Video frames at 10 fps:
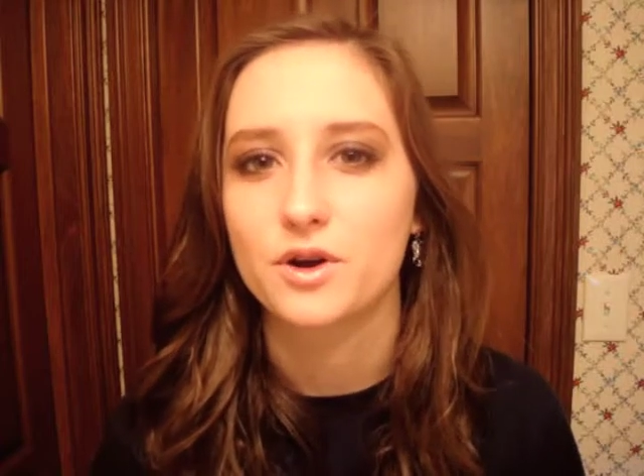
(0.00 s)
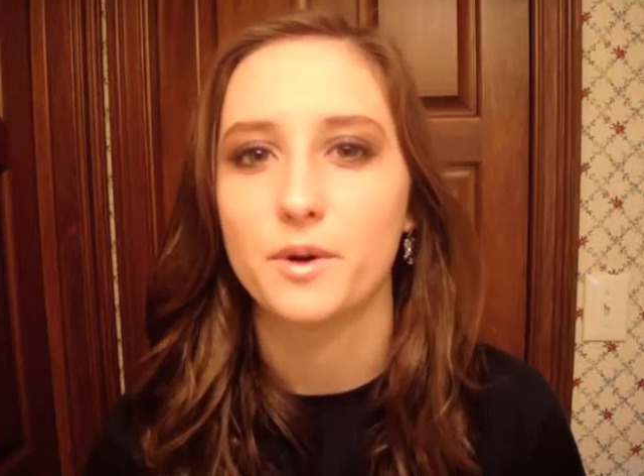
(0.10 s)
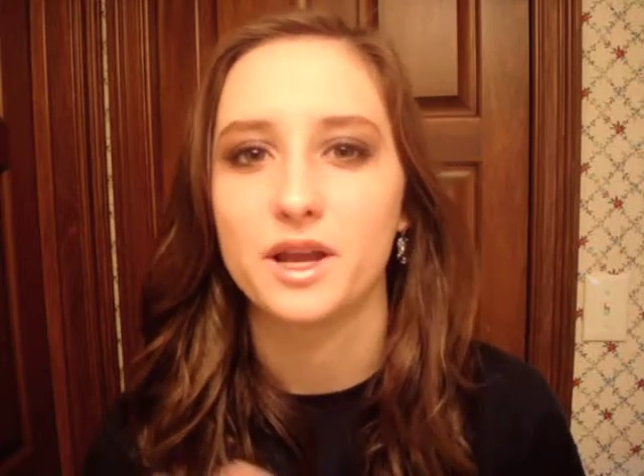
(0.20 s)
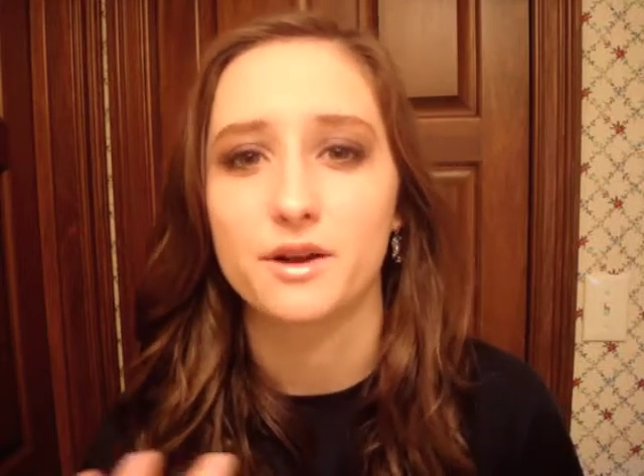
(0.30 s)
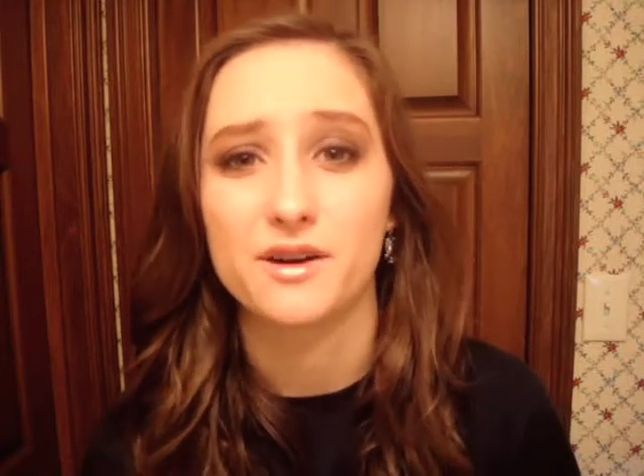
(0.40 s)
Do
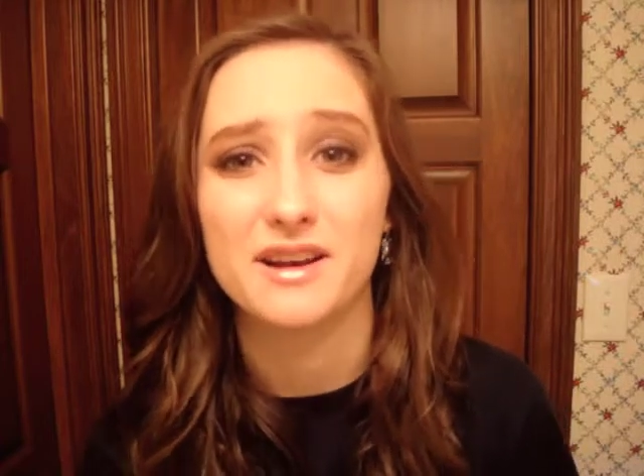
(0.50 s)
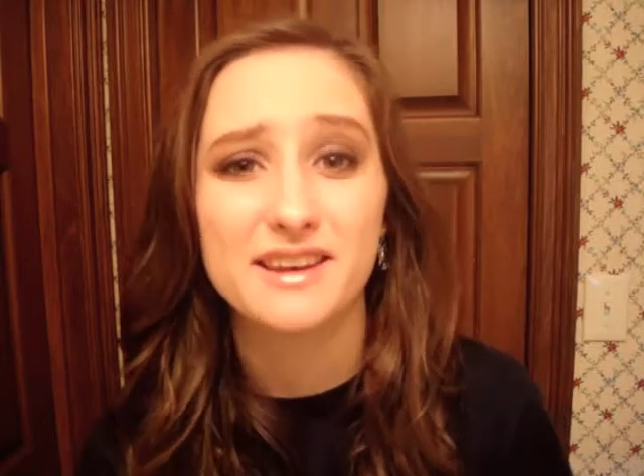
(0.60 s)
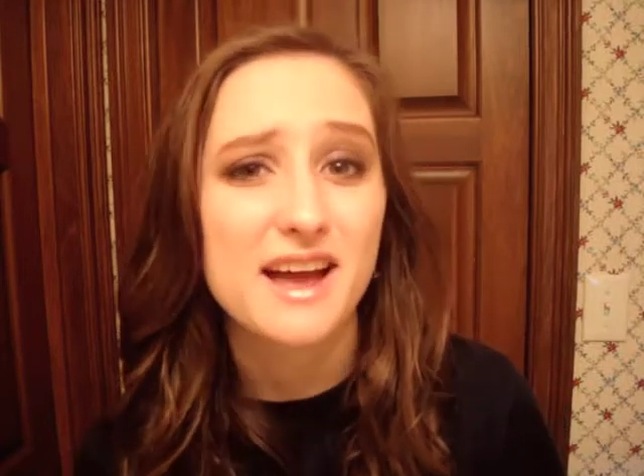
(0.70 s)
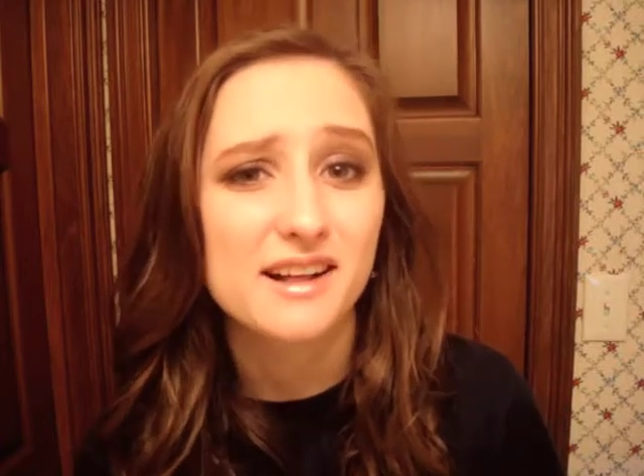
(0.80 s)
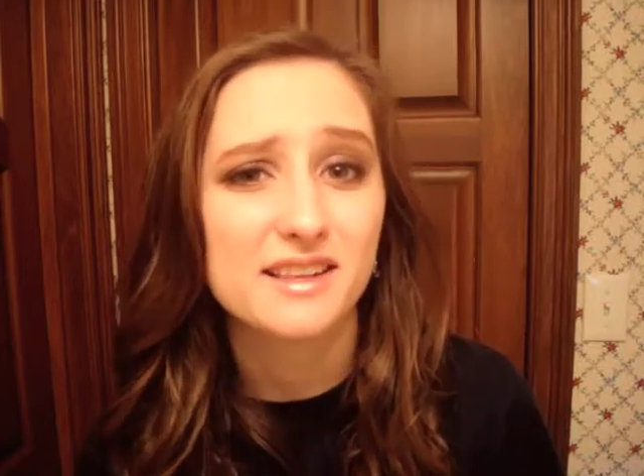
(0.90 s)
I get her a
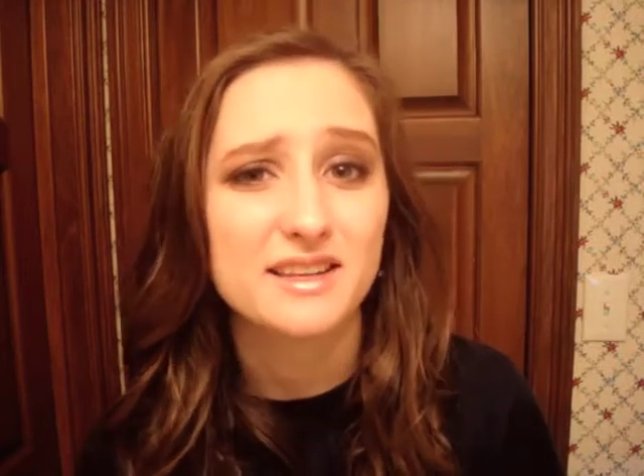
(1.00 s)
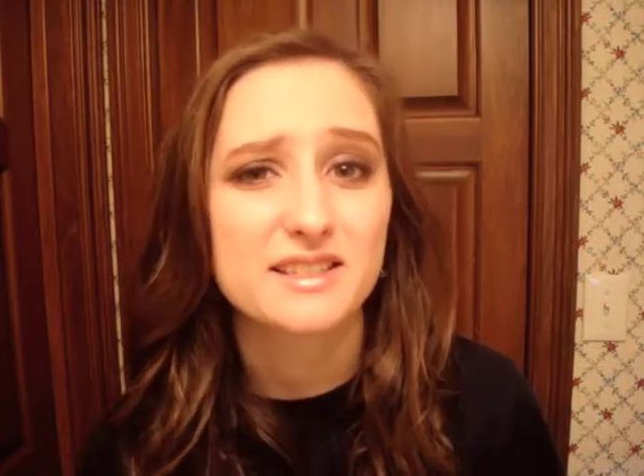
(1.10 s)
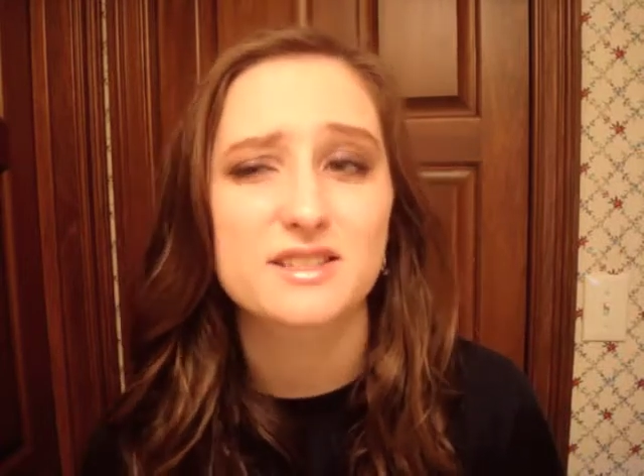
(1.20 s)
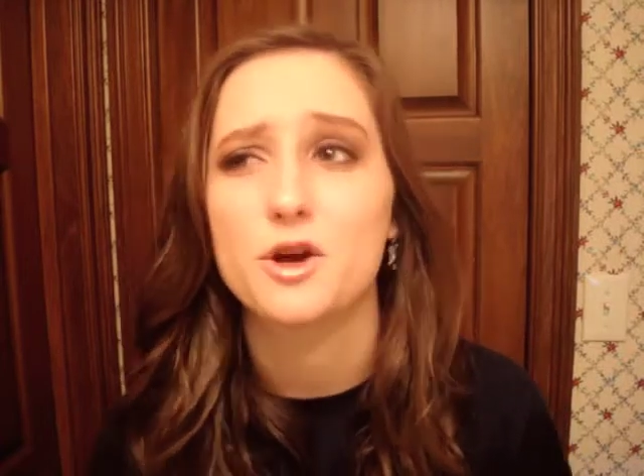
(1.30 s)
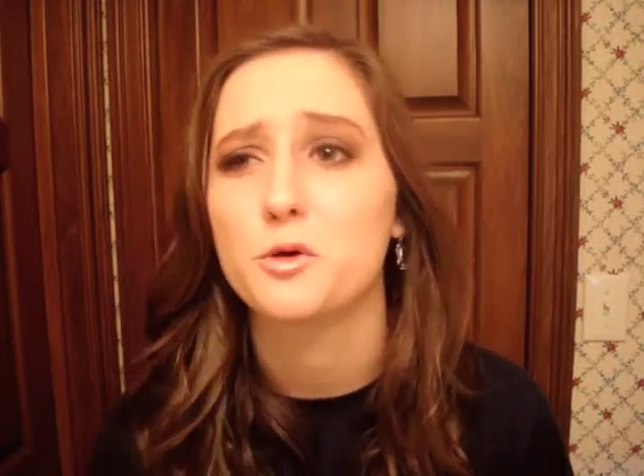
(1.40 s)

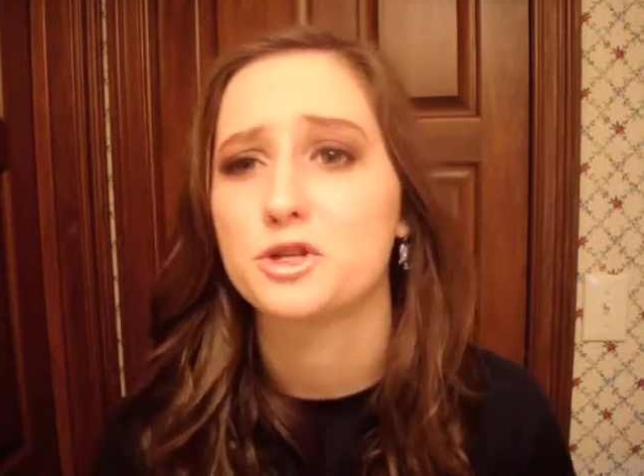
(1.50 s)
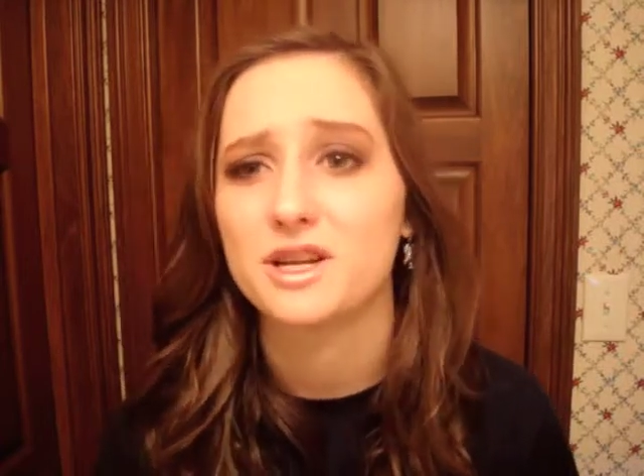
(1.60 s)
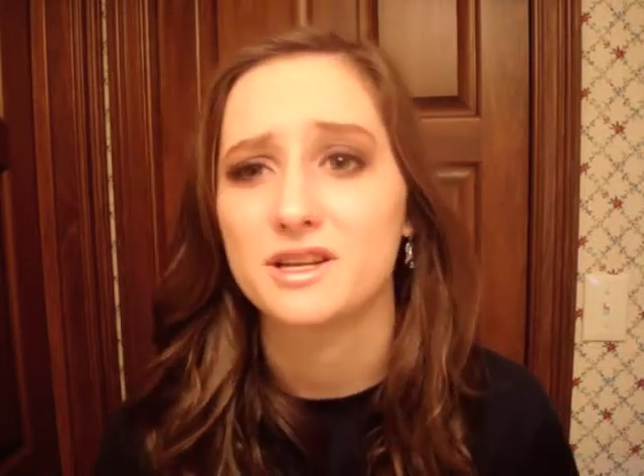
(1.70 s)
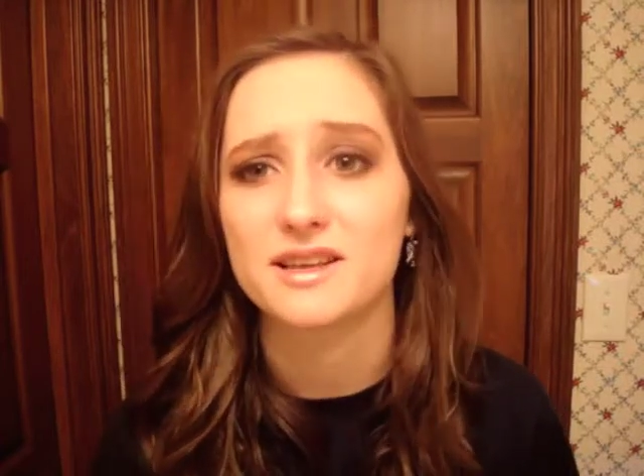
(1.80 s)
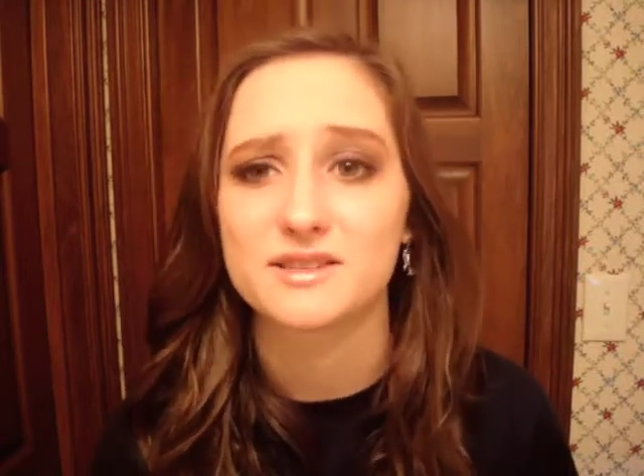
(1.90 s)
necklace? No, she
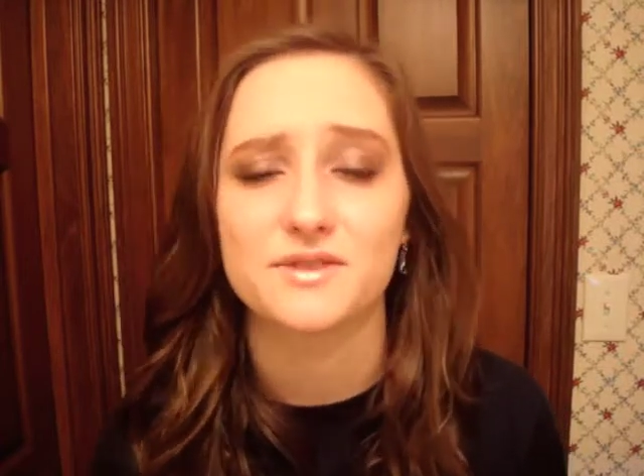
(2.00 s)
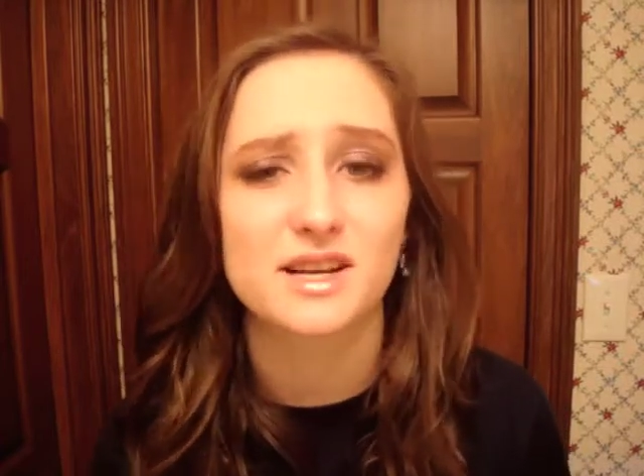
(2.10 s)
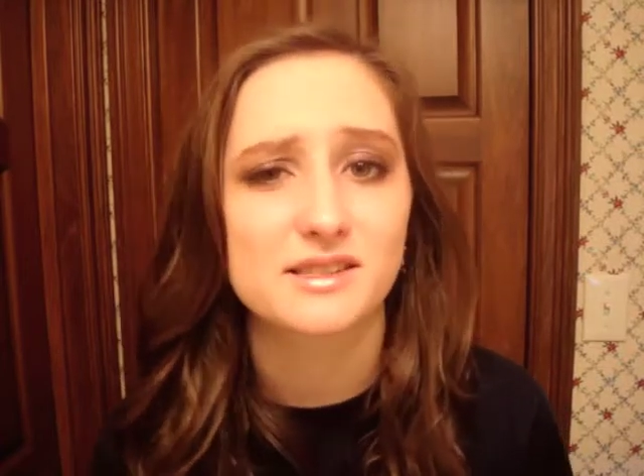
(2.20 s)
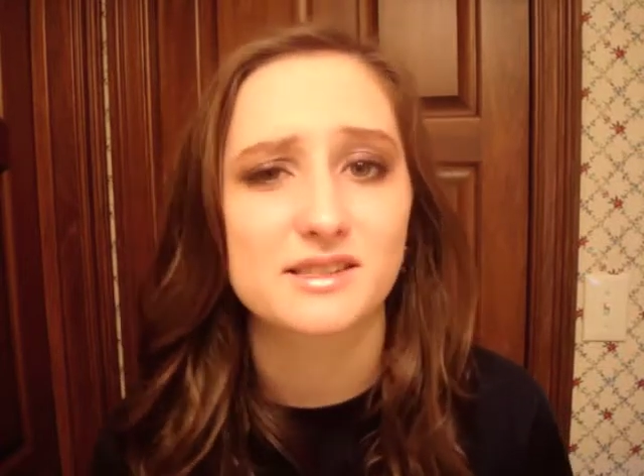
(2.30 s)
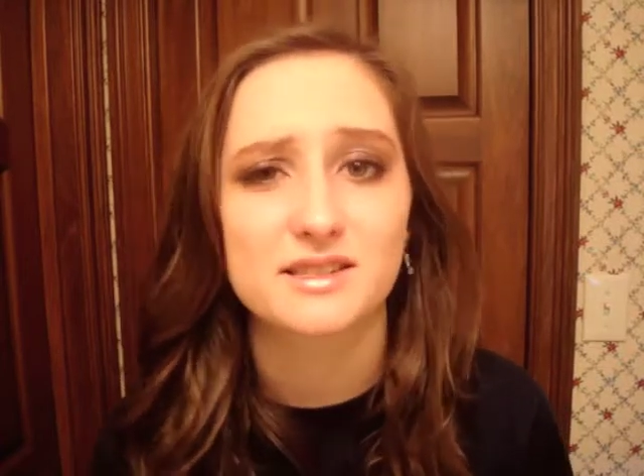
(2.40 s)
has lots of
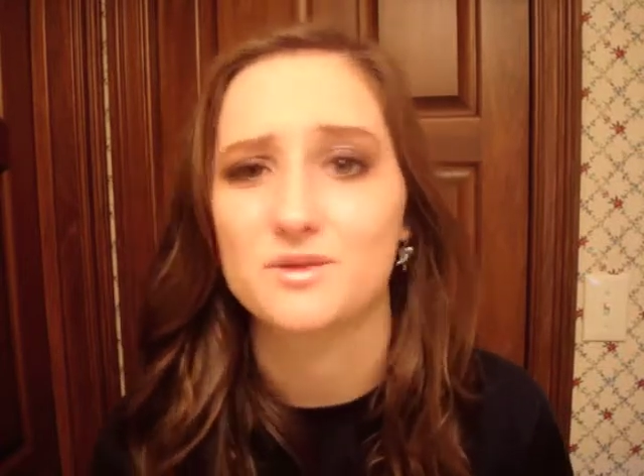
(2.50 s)
necklaces.